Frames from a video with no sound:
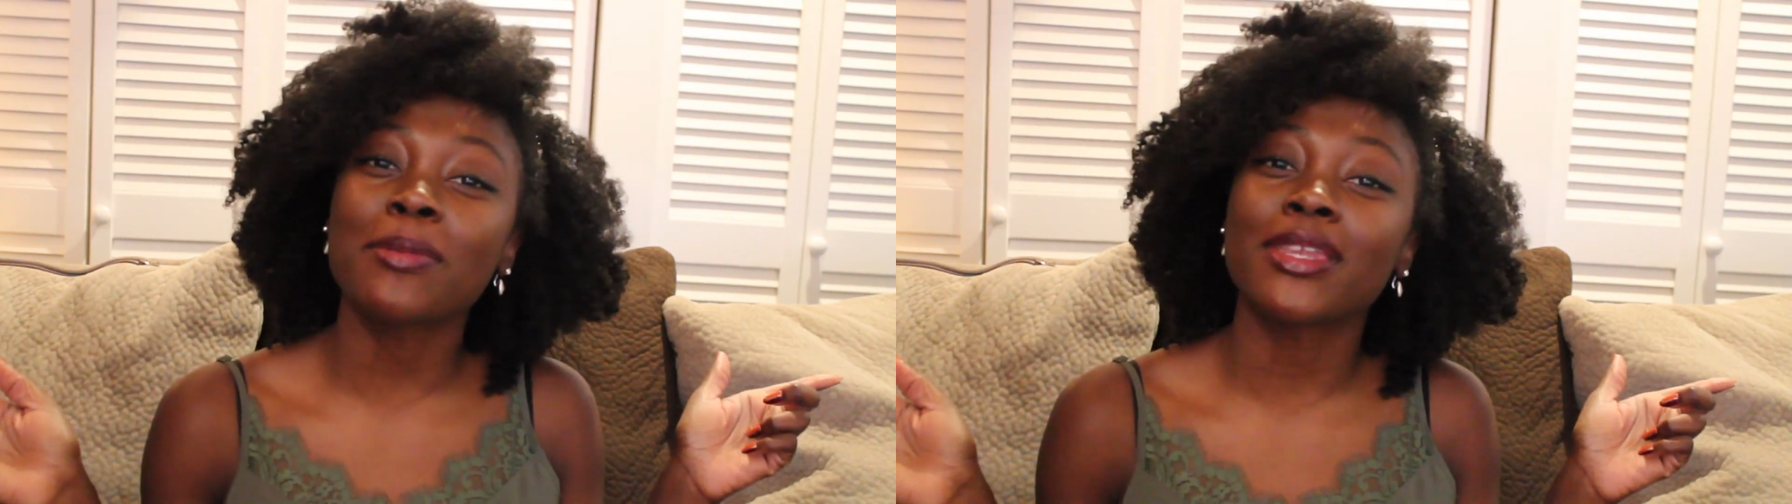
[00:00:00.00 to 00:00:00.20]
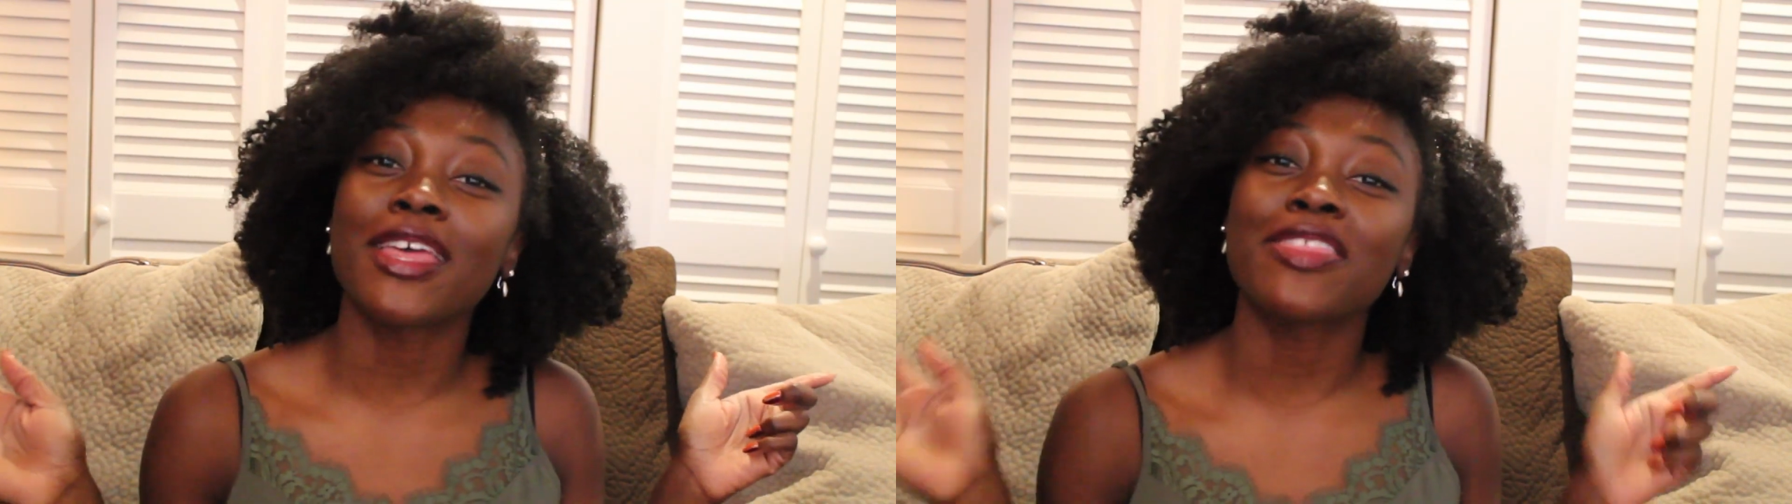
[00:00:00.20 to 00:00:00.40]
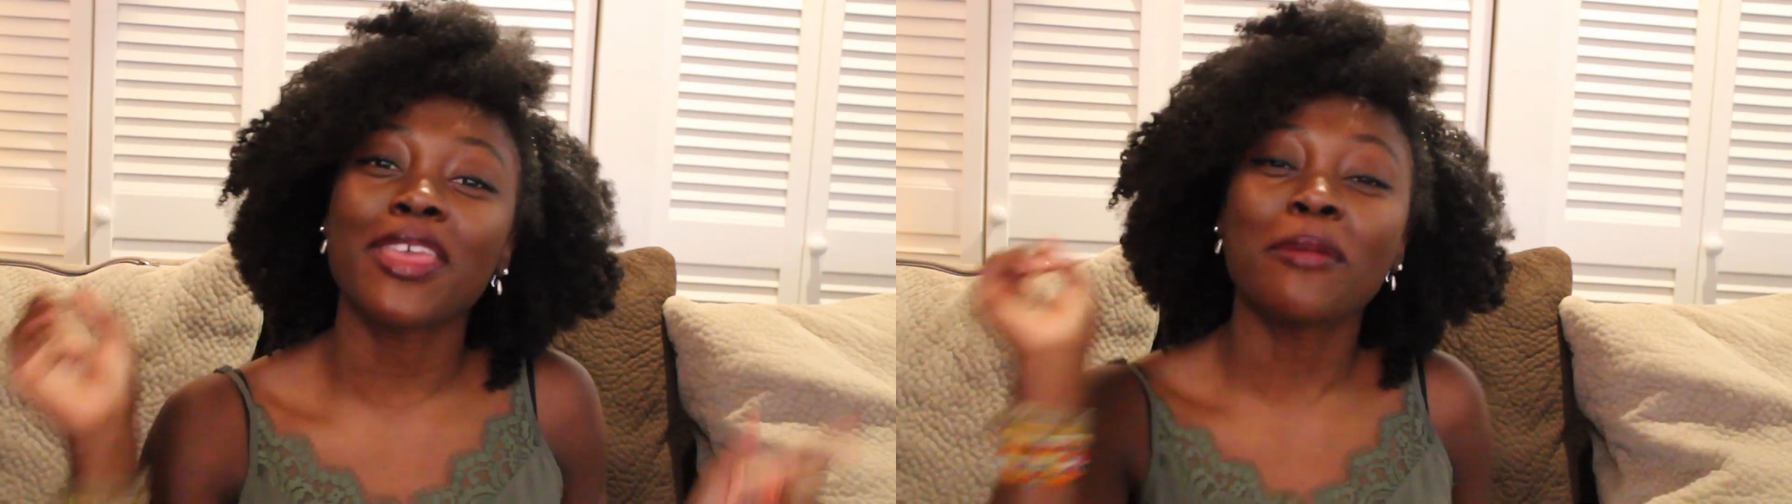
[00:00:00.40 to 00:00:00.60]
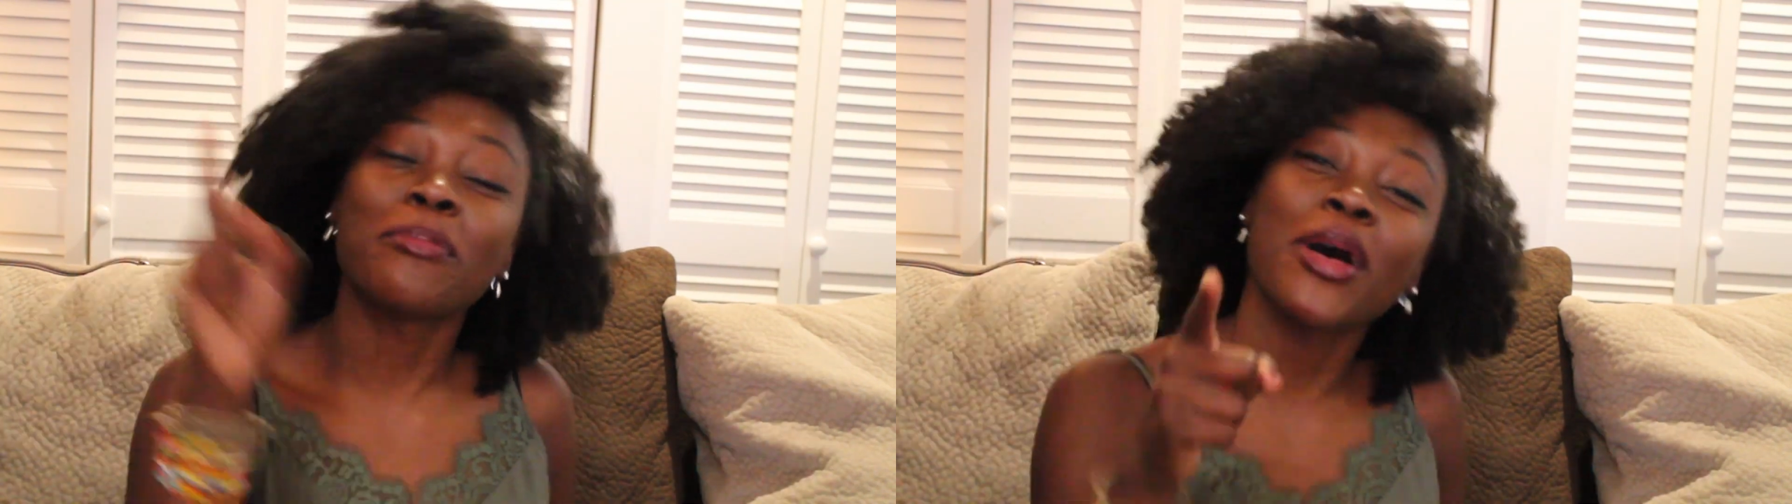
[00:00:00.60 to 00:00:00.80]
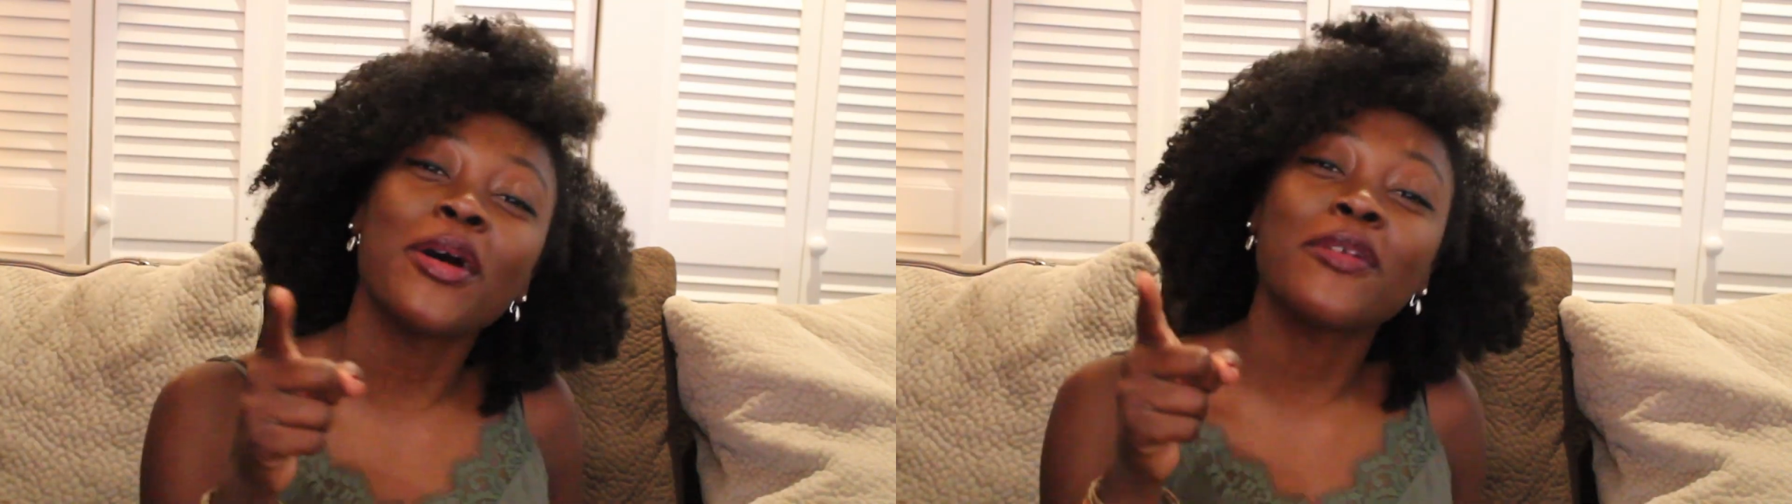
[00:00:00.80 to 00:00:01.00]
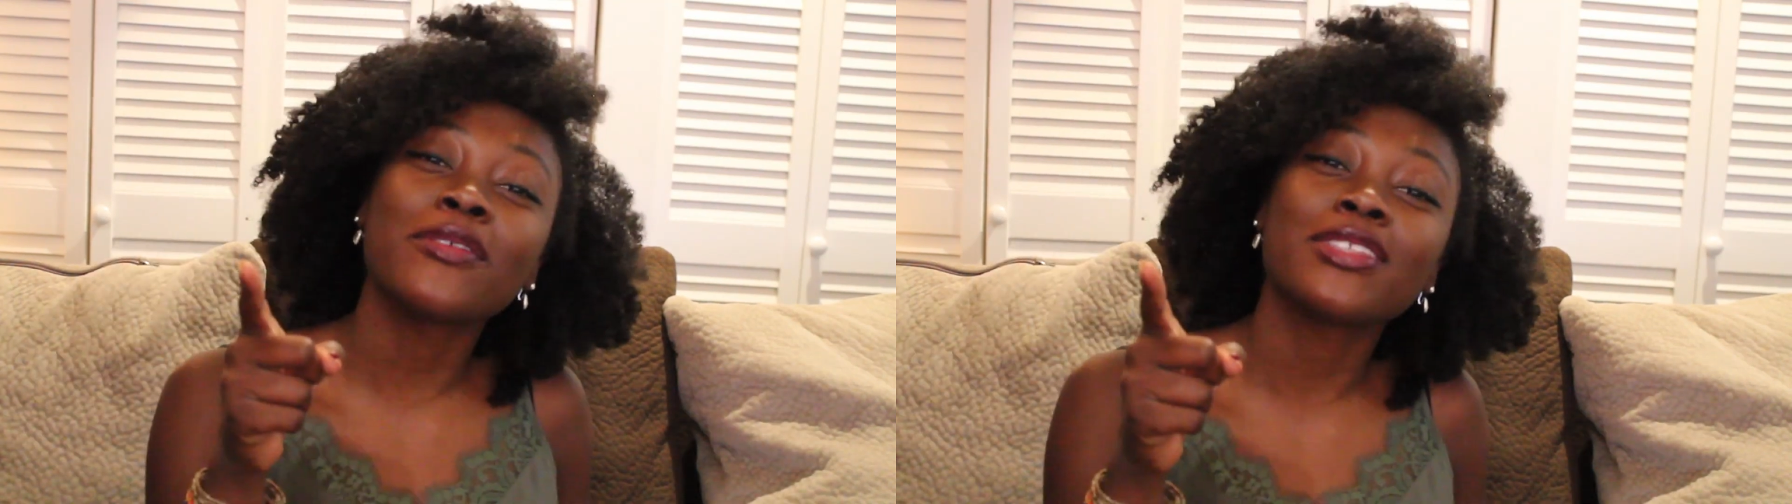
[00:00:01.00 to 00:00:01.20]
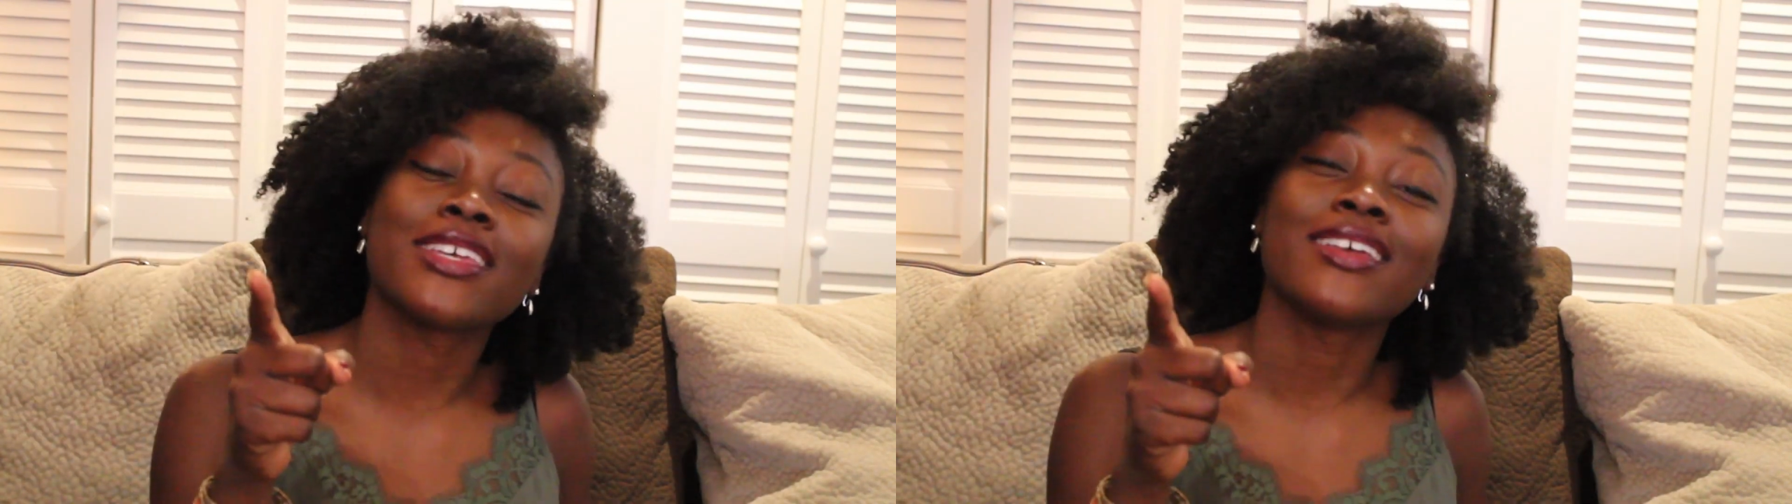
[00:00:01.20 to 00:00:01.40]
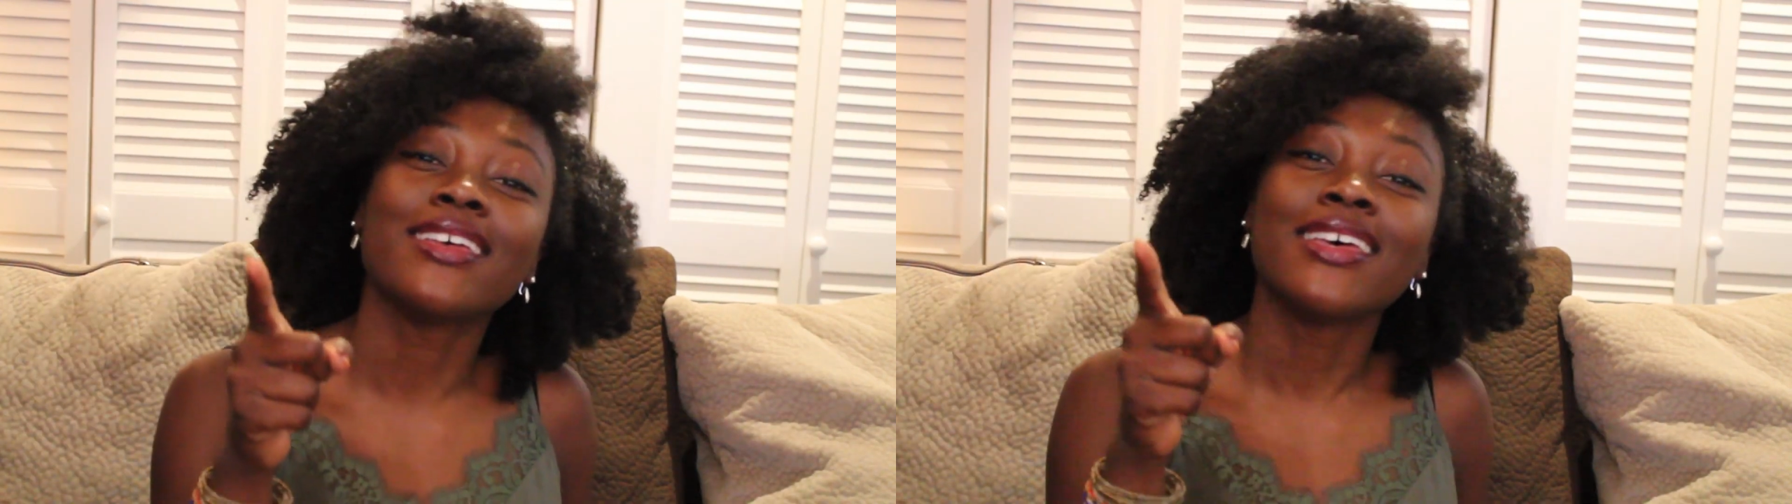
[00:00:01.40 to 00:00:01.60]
and hit that bell to